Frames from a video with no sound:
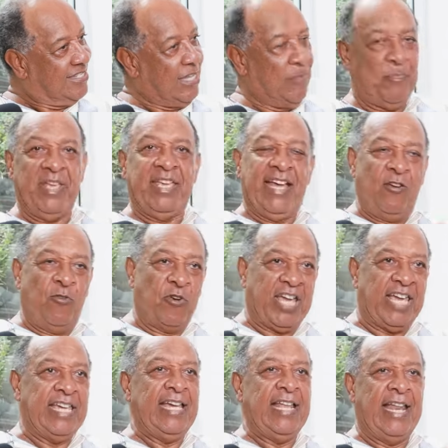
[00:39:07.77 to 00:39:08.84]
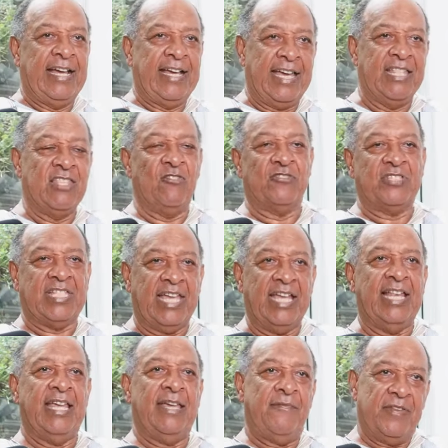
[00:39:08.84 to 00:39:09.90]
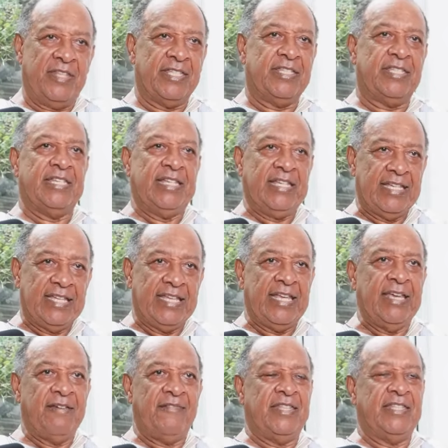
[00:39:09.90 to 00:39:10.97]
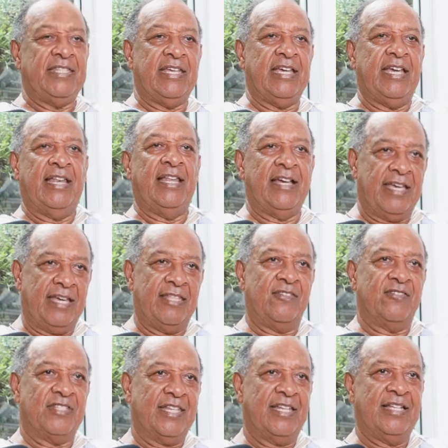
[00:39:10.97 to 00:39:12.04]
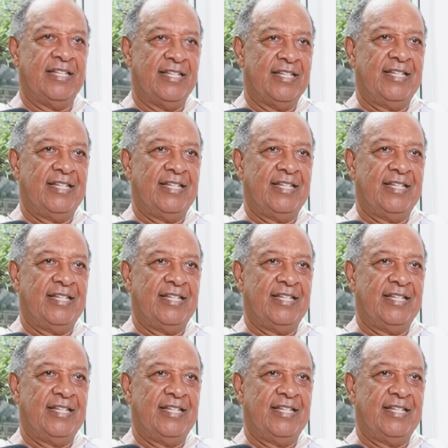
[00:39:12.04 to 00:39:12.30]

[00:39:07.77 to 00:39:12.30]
they play allocate Elangeni Hotel, everything, everything Elangeni Hotel